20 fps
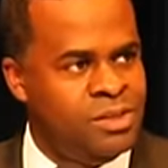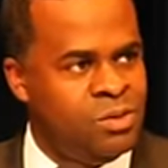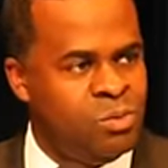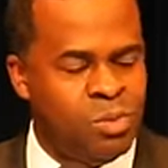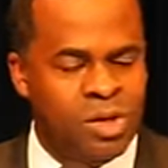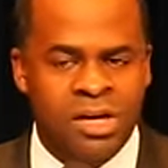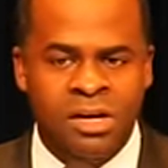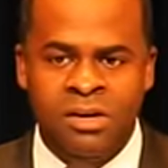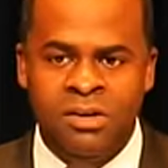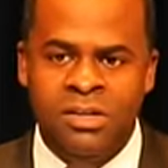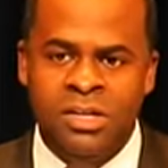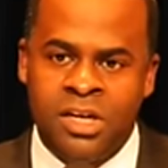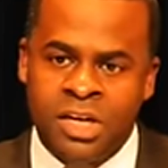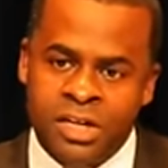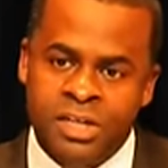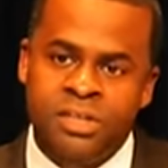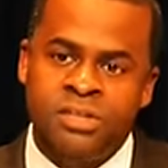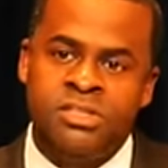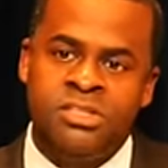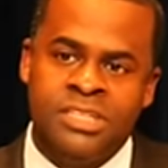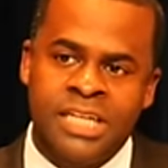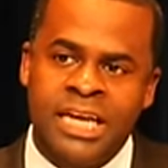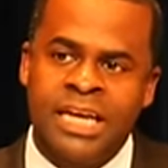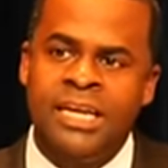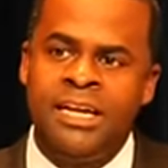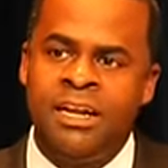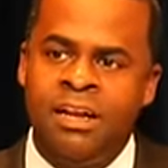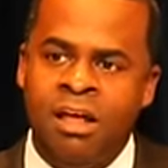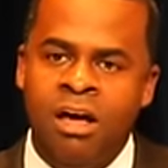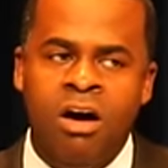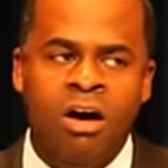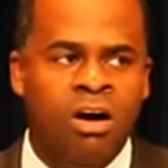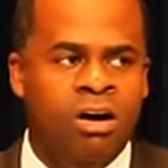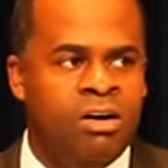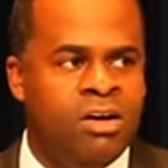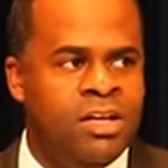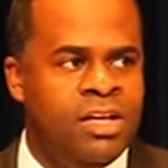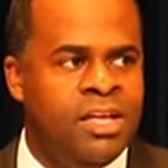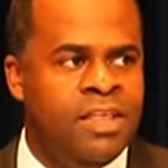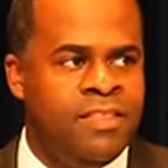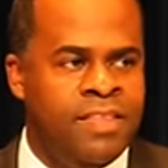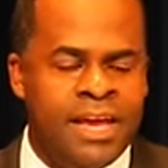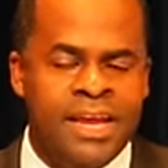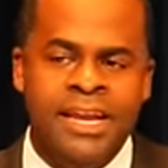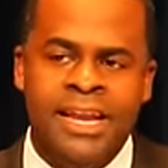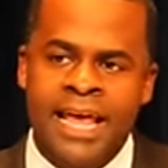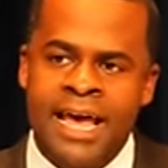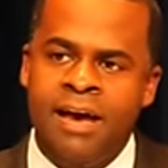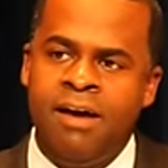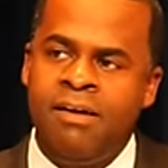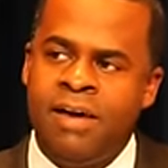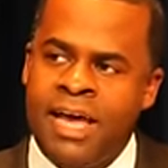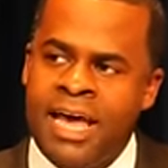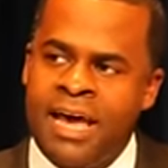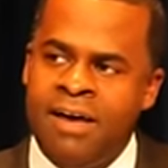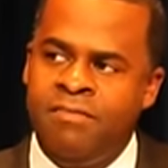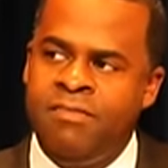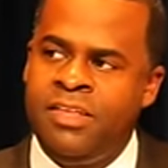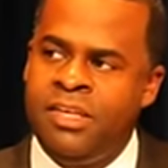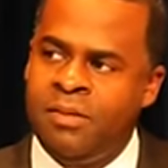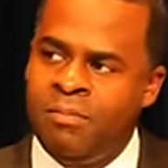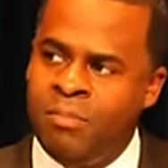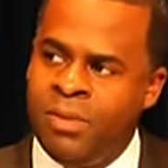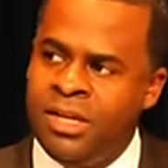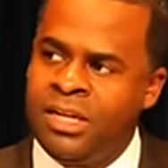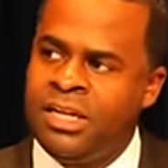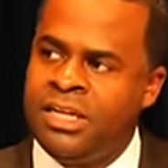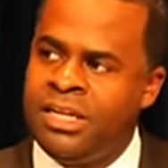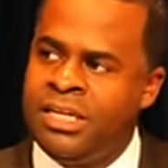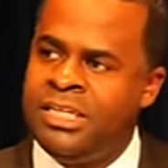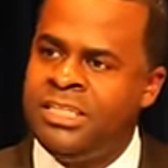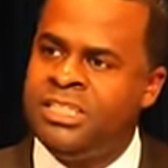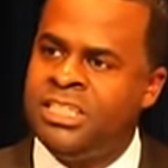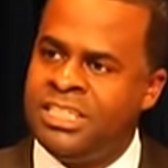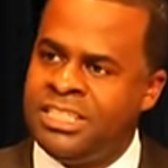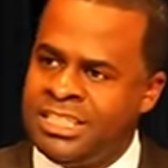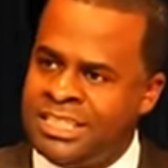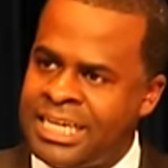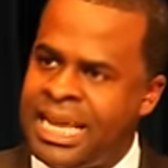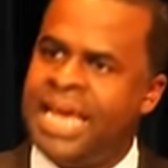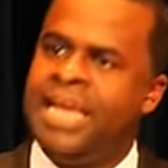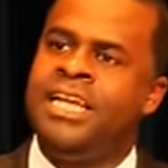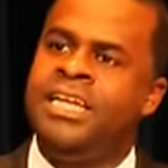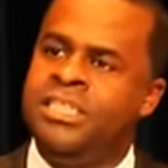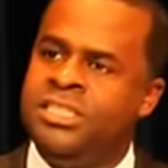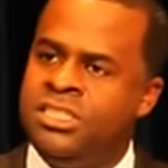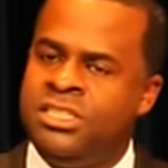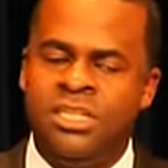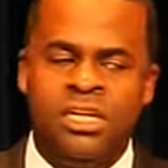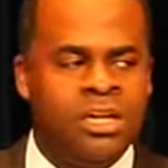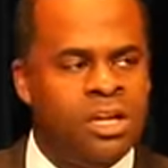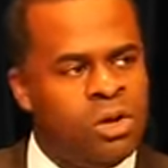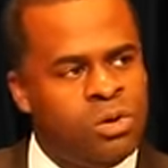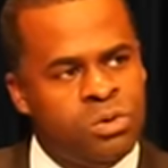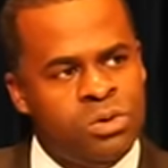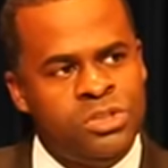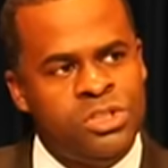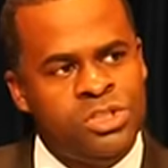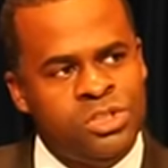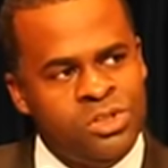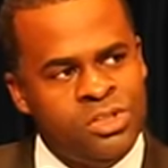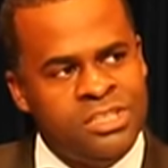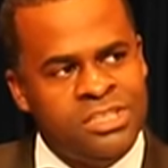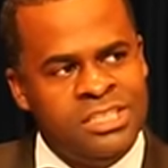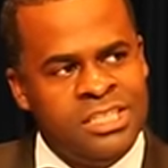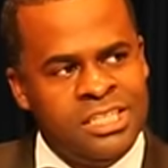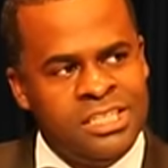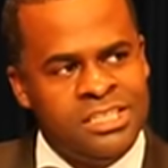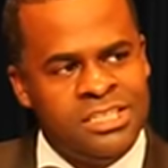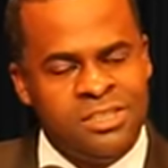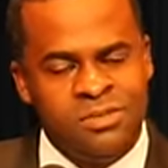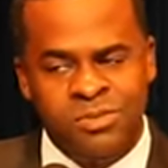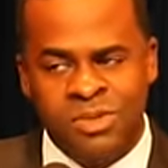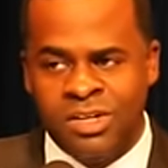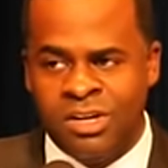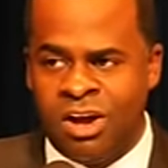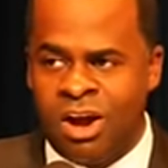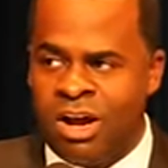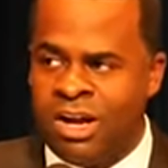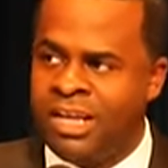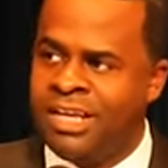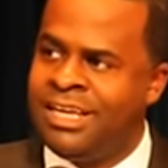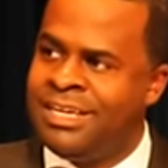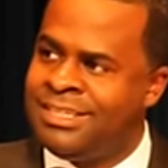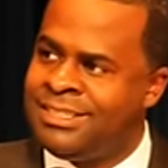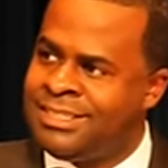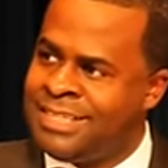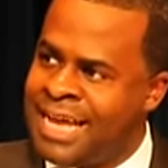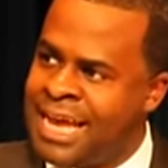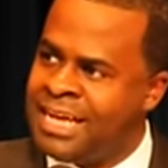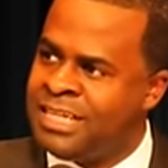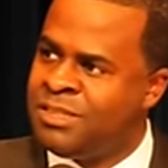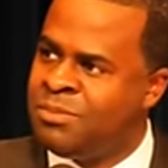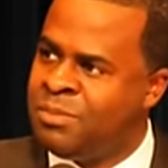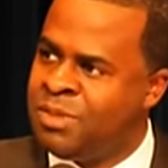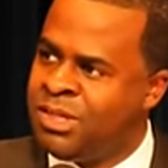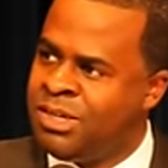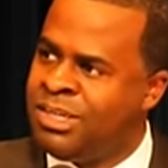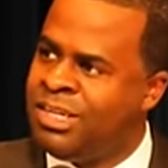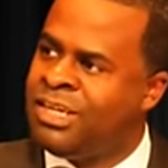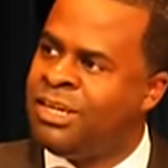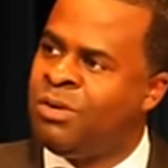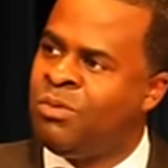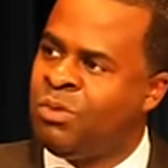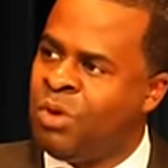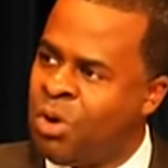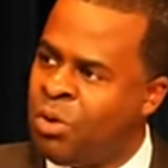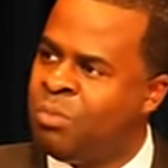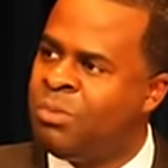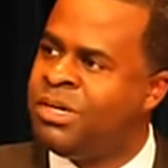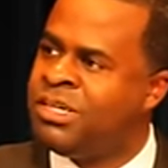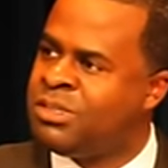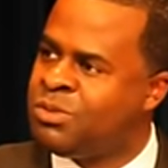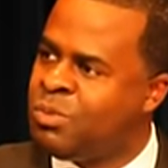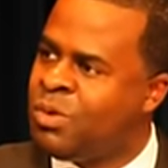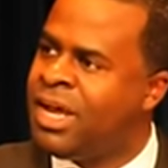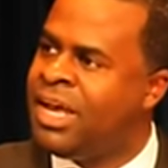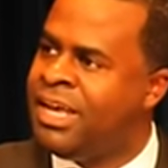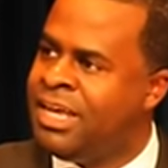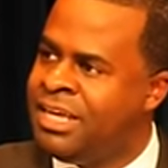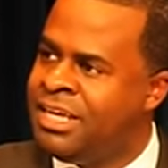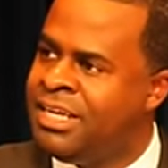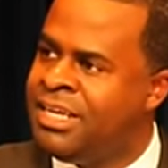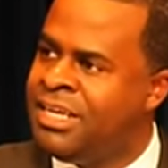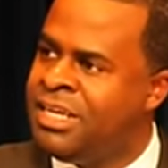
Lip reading: Well, under state law, they now have the ability to challenge the local jurisdiction regarding its tax bill in a robust way.